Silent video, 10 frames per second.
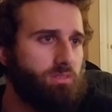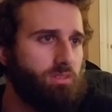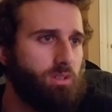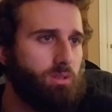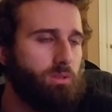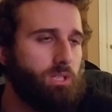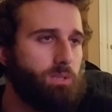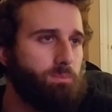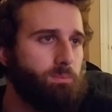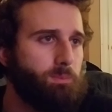
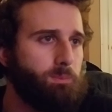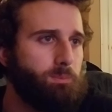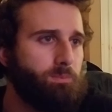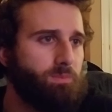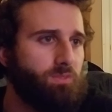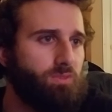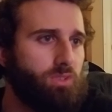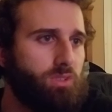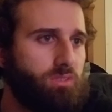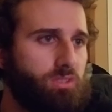So
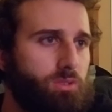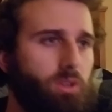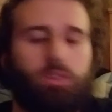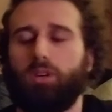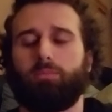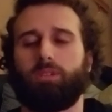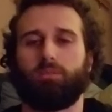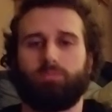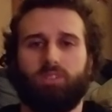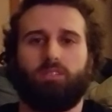for those of you who don't know me,
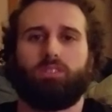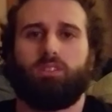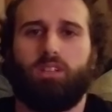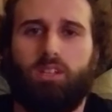I'm Devin.